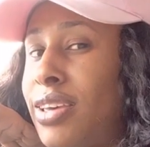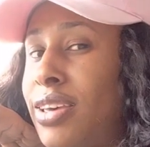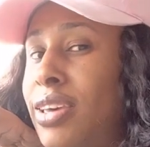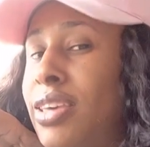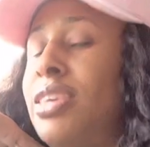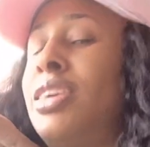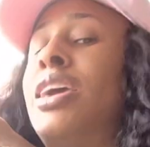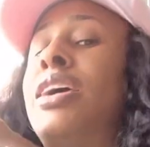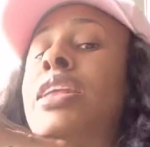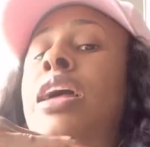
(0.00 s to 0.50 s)

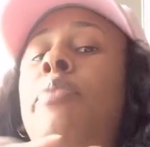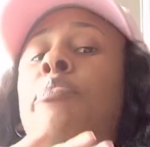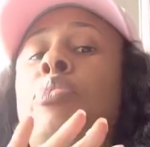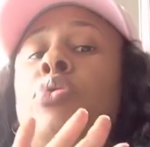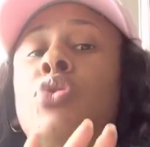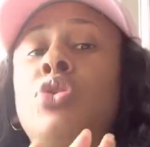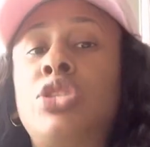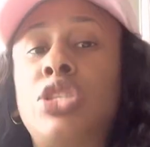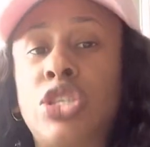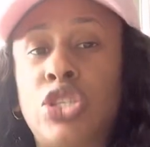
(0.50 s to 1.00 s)
Yeah, that
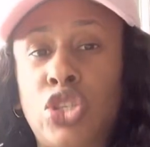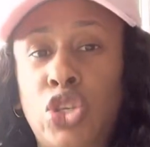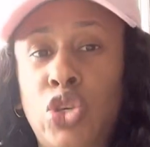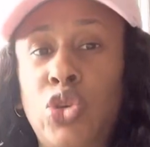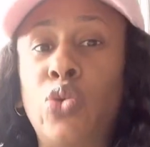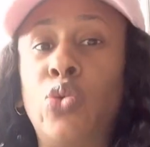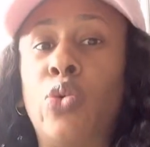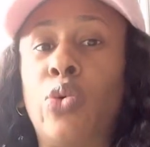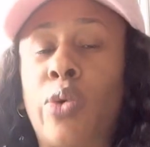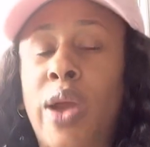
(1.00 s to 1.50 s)
pose is
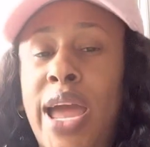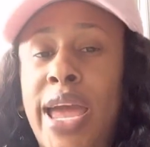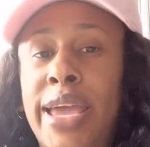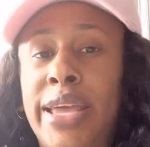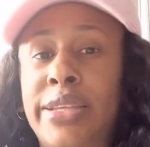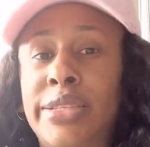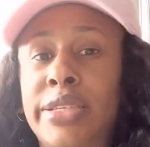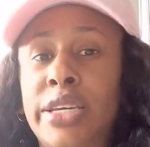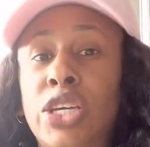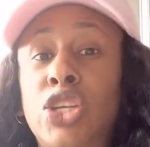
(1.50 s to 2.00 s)
cute,
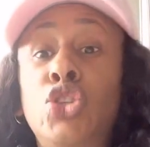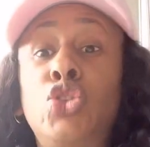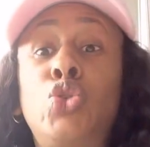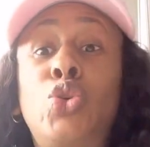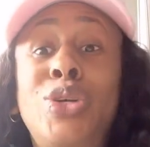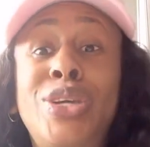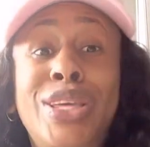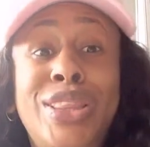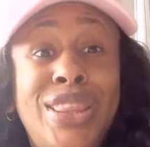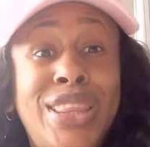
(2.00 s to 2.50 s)
right?
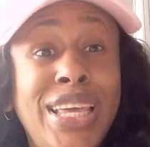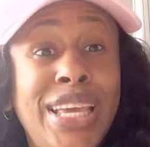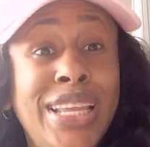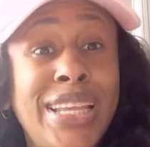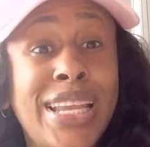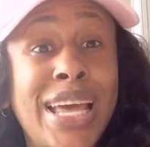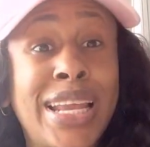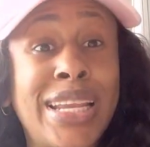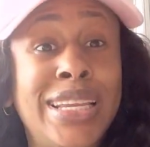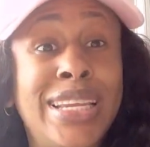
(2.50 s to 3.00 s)
Do you
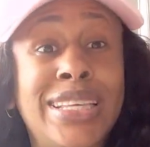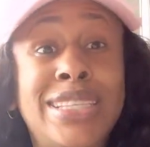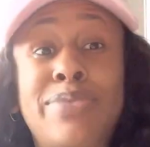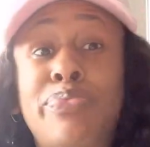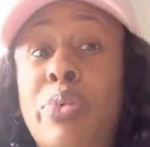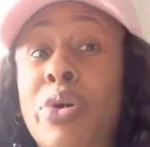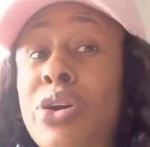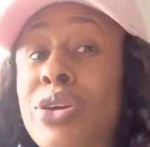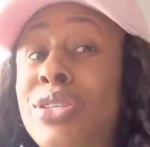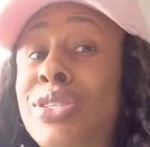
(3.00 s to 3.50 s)
think that this
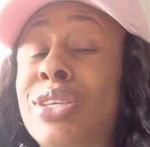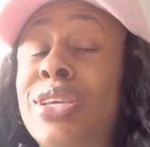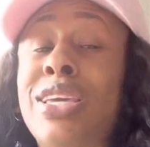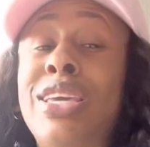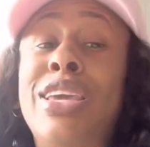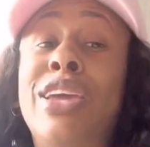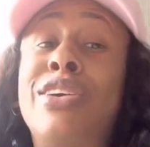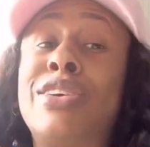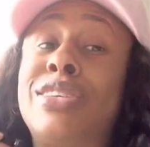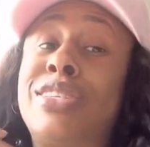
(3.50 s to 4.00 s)
person
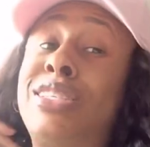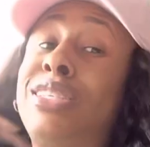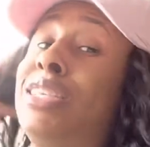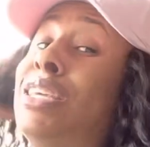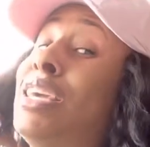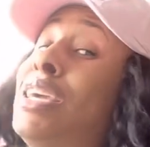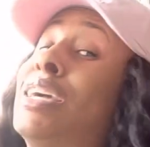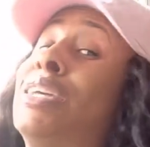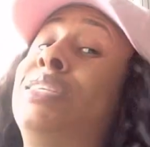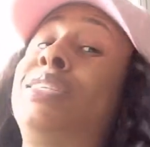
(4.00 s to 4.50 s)
here
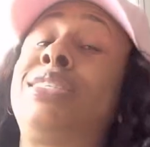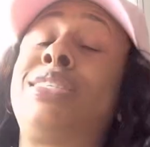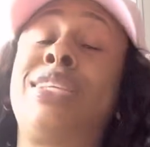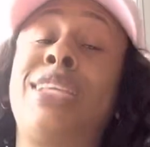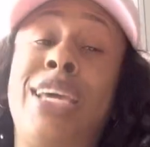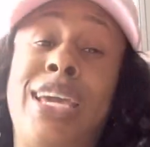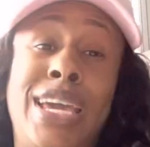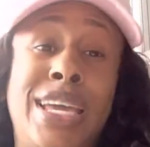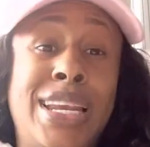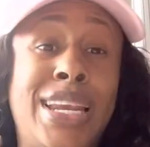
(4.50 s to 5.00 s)
stayed
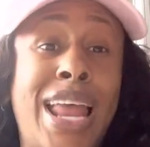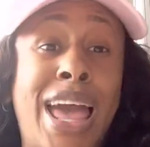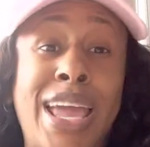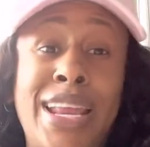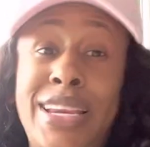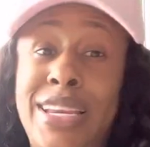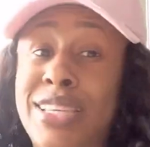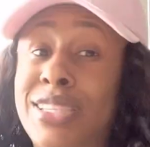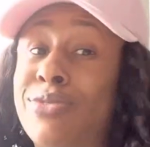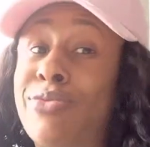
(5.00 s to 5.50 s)
slayed
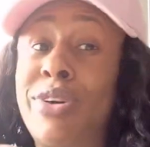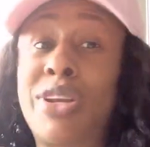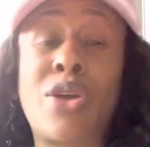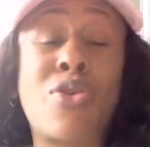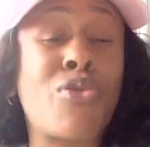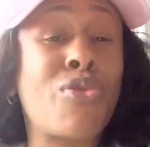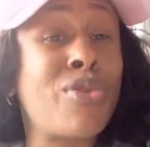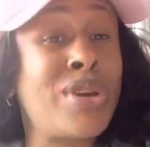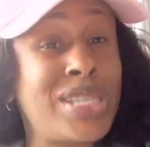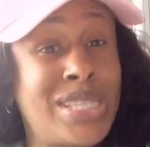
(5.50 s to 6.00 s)
like this for
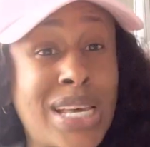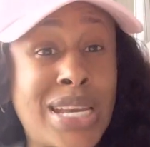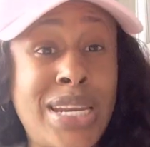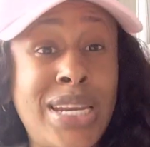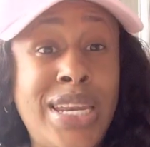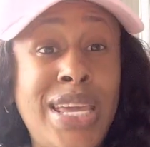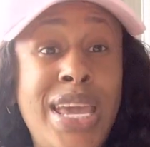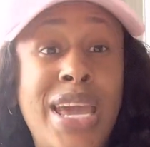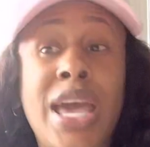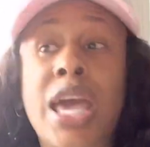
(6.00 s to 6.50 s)
the rest of the
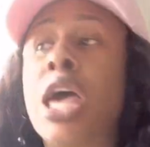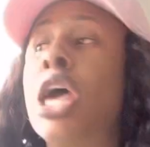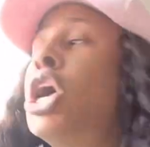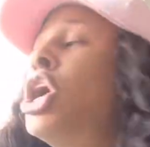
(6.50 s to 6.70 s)
day?